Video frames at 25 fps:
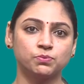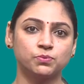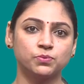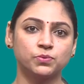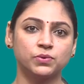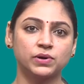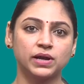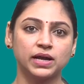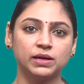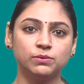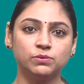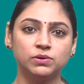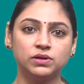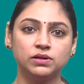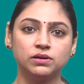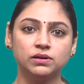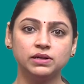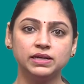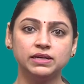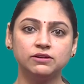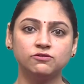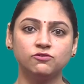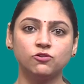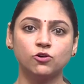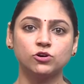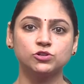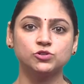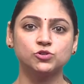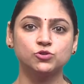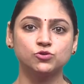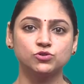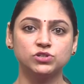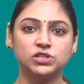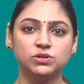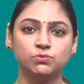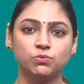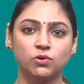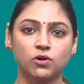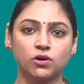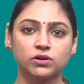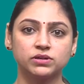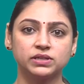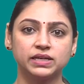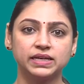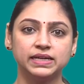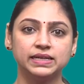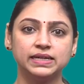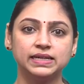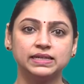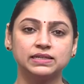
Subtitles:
primarily for 2D plotting,